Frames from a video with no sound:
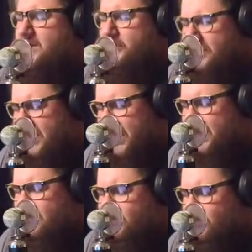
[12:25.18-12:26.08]
we
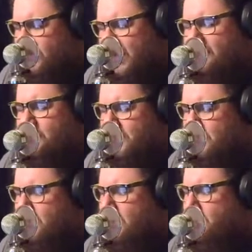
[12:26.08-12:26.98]
have
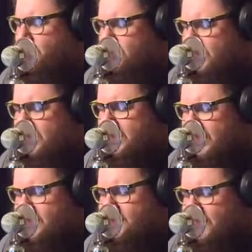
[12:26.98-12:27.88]
built a really
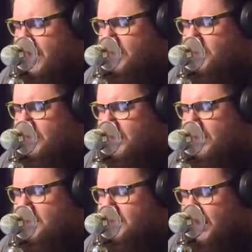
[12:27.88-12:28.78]
nice following,
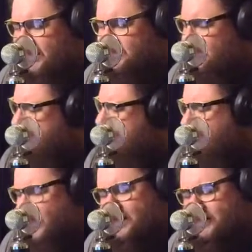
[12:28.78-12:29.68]
and not to
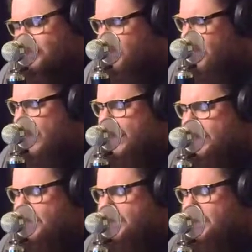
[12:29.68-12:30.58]

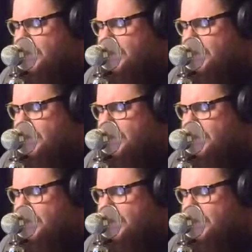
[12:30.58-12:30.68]
brag.